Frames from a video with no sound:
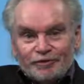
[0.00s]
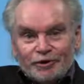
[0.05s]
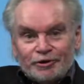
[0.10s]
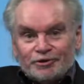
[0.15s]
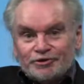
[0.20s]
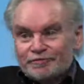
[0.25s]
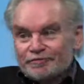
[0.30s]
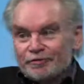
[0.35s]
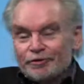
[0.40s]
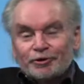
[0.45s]
an
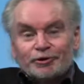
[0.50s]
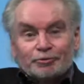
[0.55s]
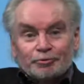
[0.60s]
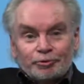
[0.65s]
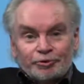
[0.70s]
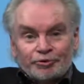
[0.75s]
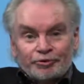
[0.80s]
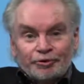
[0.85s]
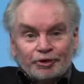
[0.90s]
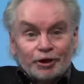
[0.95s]
introvert
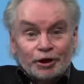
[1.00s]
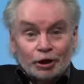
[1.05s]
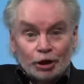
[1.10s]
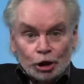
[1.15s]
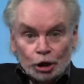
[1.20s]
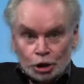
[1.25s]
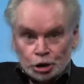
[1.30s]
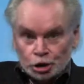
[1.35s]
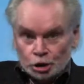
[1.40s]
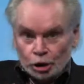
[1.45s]
with an
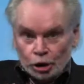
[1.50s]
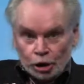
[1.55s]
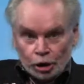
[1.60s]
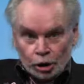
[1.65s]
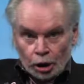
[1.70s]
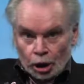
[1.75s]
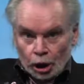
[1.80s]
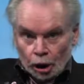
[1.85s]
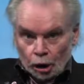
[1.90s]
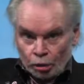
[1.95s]
occasionally
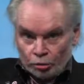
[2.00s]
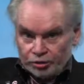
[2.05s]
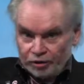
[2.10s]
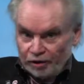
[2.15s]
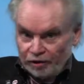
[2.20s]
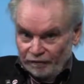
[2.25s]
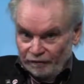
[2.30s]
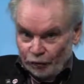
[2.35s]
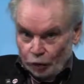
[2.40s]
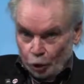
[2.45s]
loud
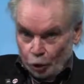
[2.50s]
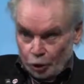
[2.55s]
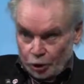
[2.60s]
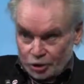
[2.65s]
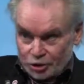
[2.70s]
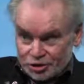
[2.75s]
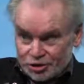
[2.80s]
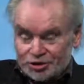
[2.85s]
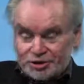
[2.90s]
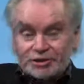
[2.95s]

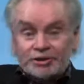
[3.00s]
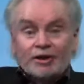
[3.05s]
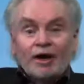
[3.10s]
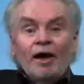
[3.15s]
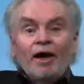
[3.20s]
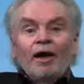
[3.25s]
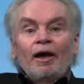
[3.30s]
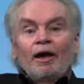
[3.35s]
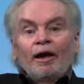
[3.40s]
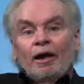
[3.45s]
voice.
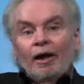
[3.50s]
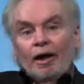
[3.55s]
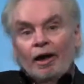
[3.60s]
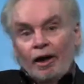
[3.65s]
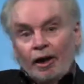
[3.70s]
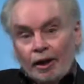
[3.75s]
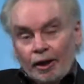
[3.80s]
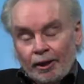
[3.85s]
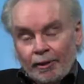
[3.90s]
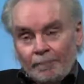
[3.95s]

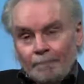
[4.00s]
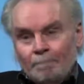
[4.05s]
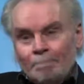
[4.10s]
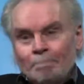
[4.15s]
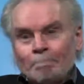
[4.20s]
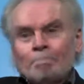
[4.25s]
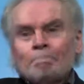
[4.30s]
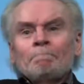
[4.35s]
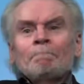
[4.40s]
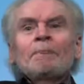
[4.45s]

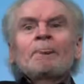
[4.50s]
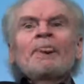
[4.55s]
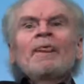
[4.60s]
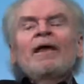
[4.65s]
Um,